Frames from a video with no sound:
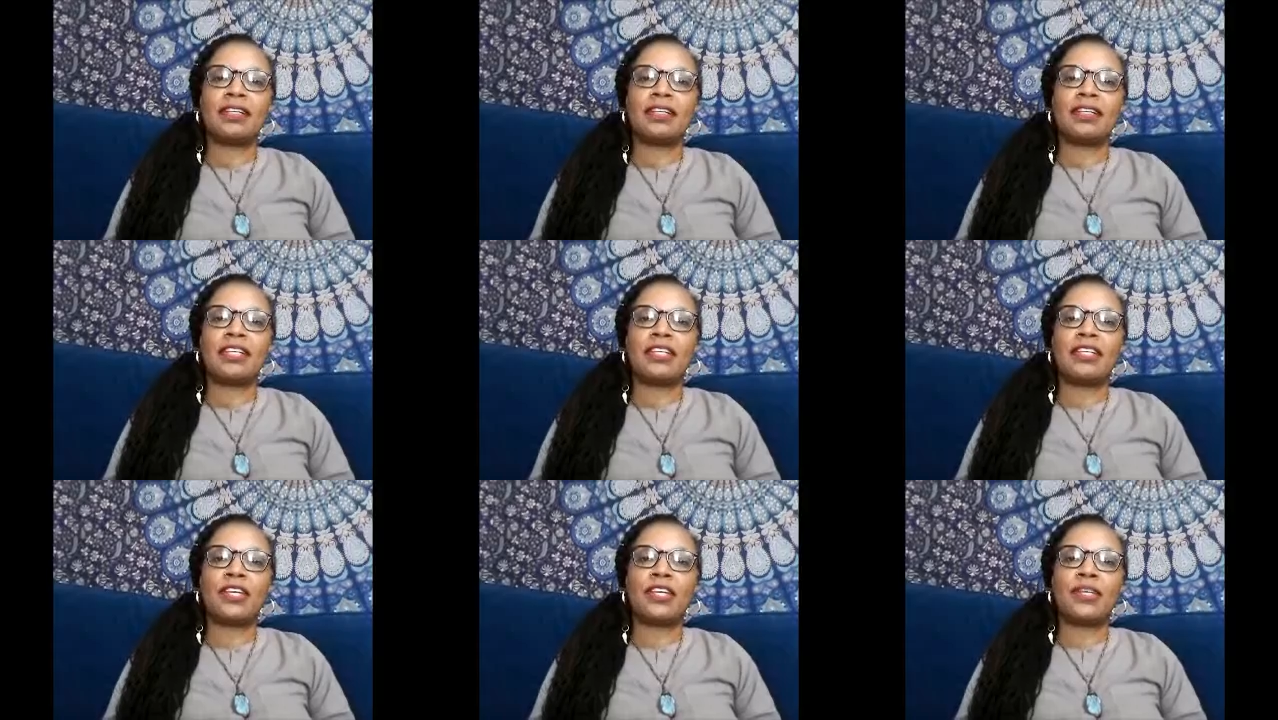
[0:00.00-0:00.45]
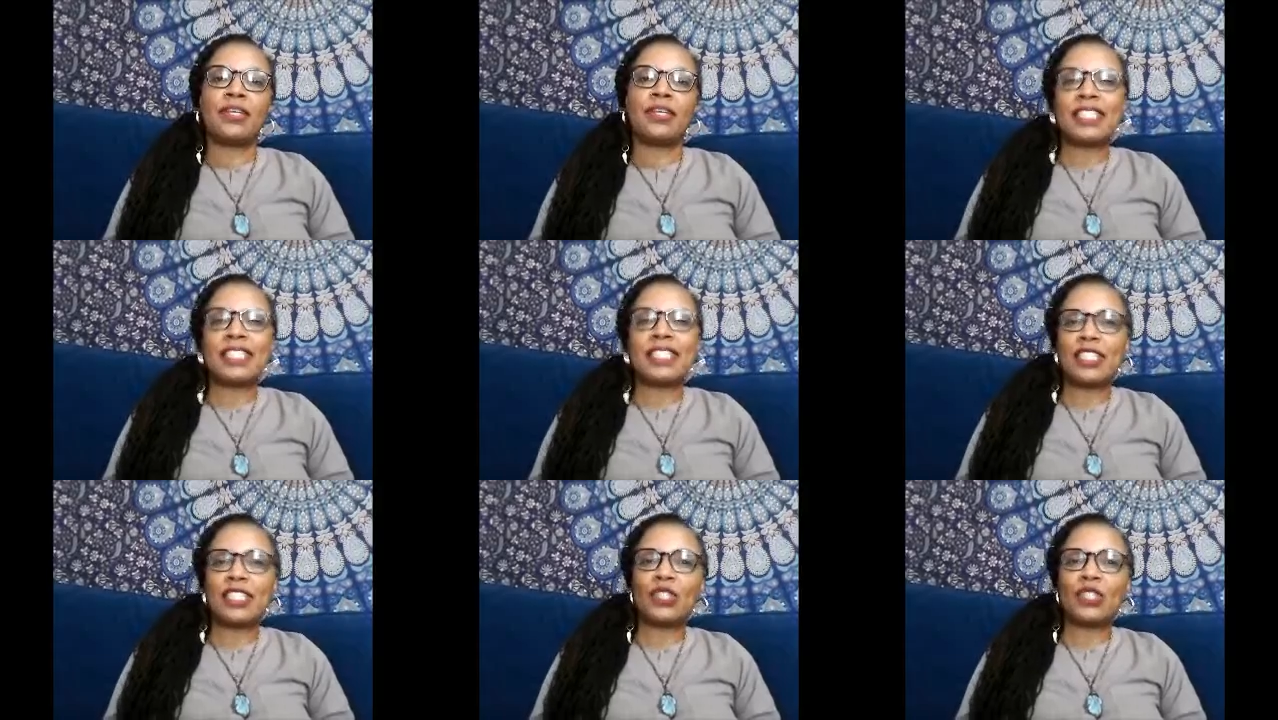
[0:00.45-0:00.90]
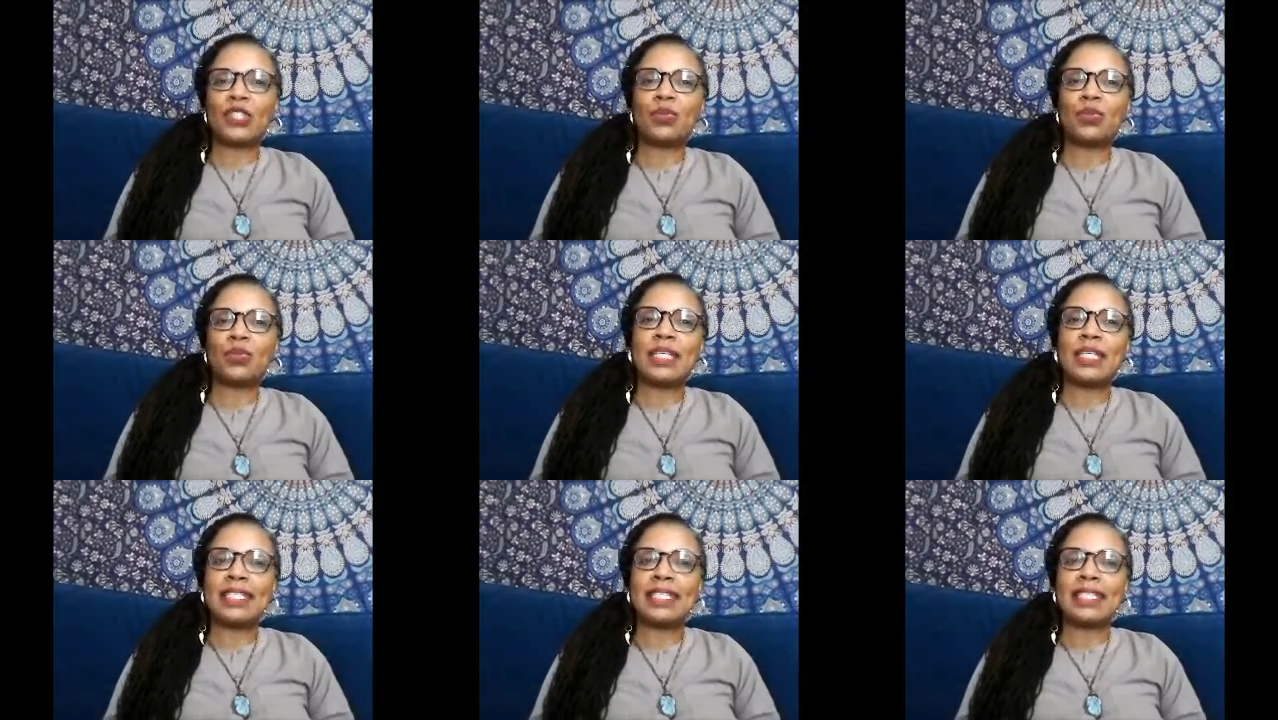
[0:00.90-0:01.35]
Is it
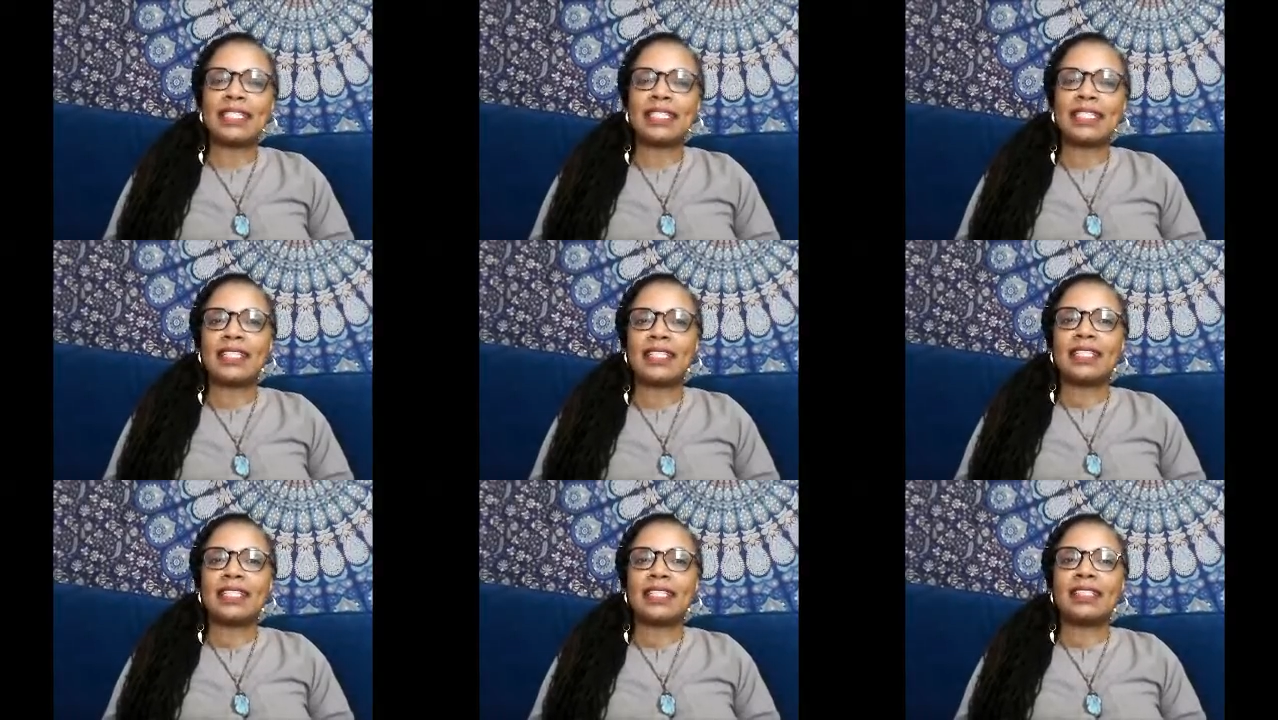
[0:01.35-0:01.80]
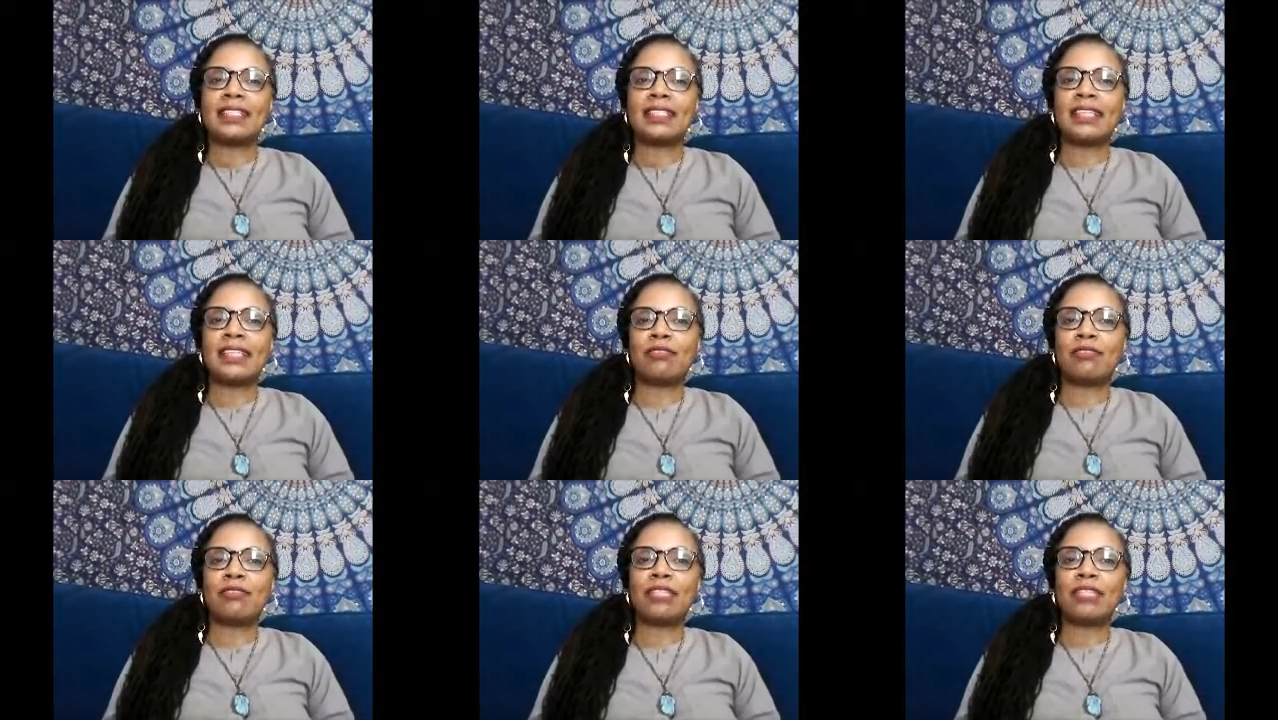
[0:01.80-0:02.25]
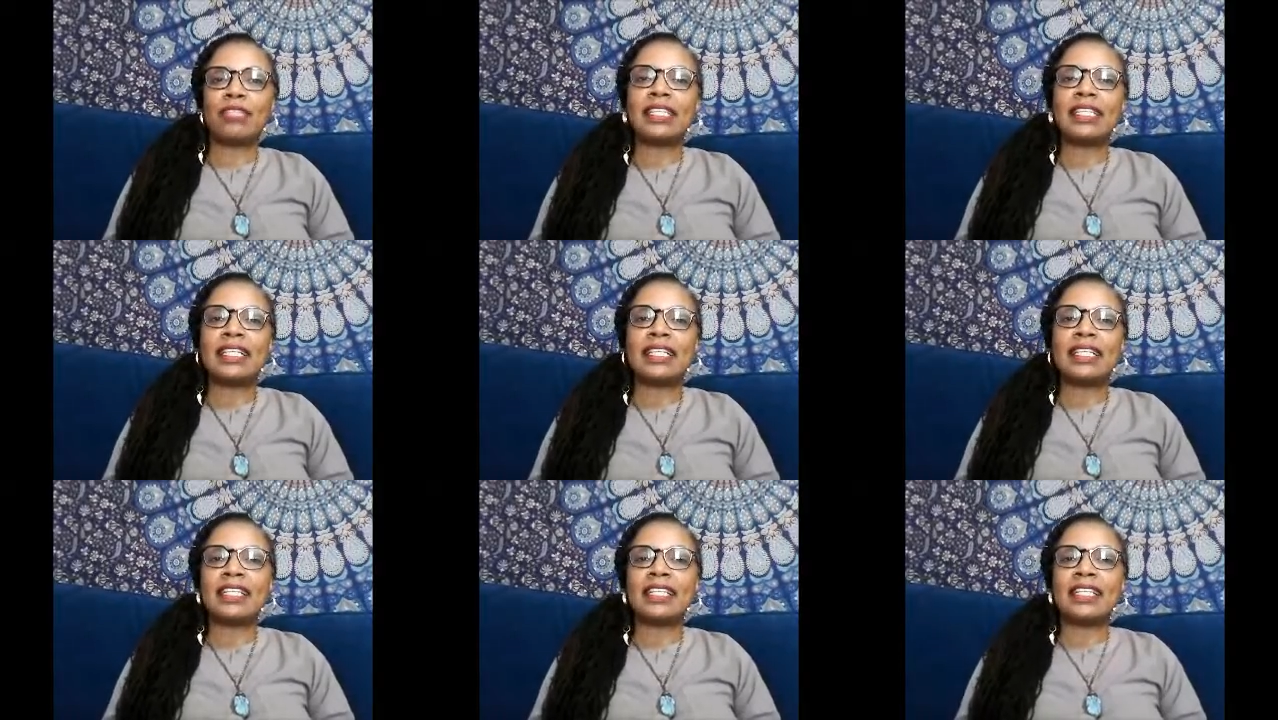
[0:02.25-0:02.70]
sweet? Like, really
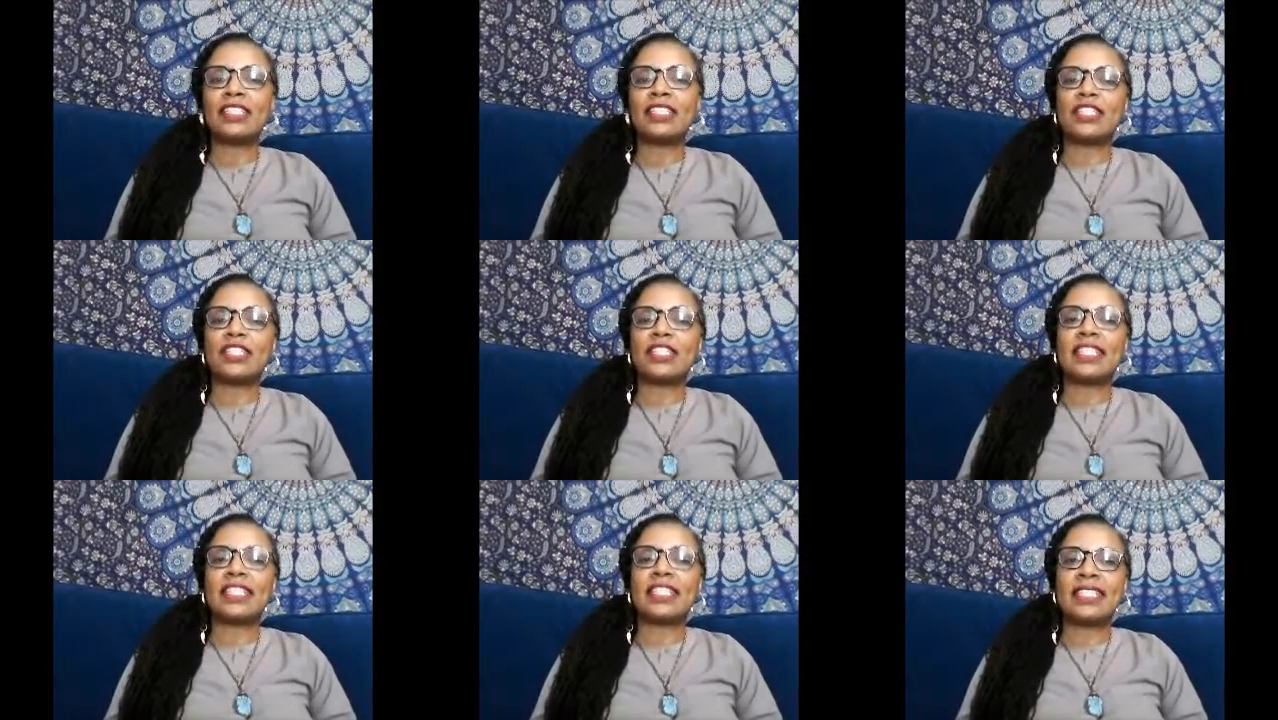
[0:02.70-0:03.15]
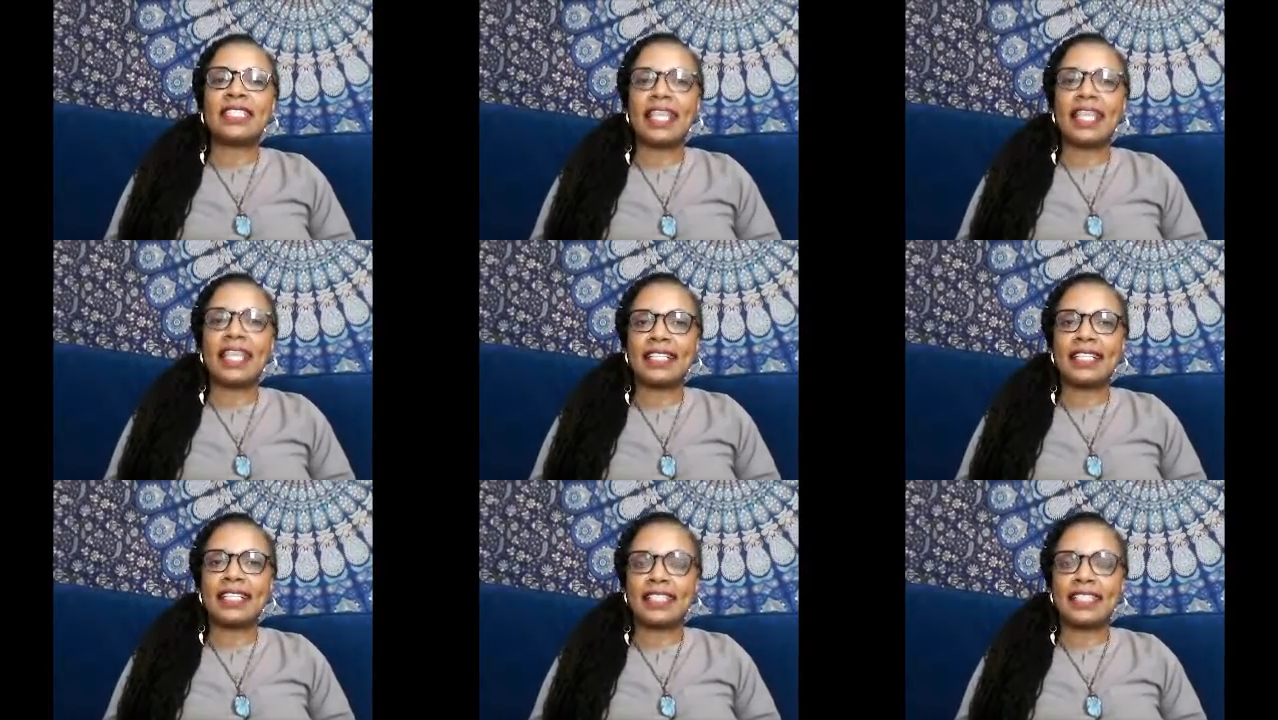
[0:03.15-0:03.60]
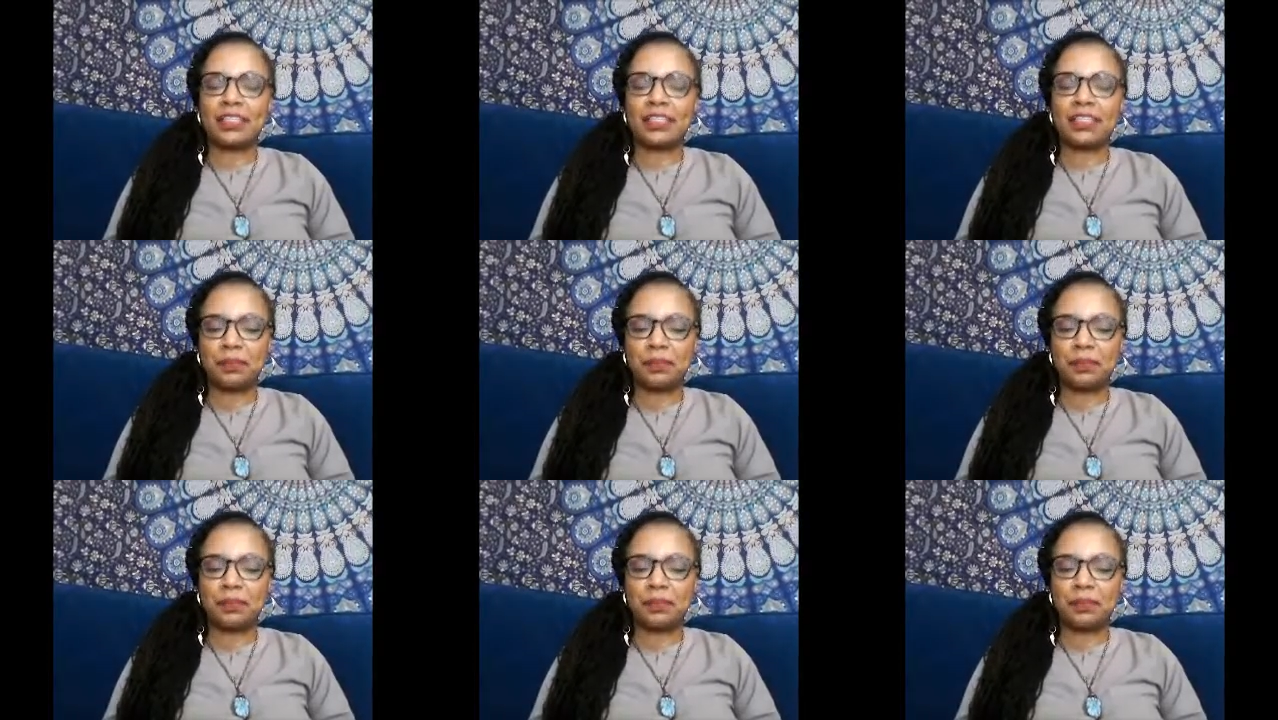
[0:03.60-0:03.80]
get into the taste.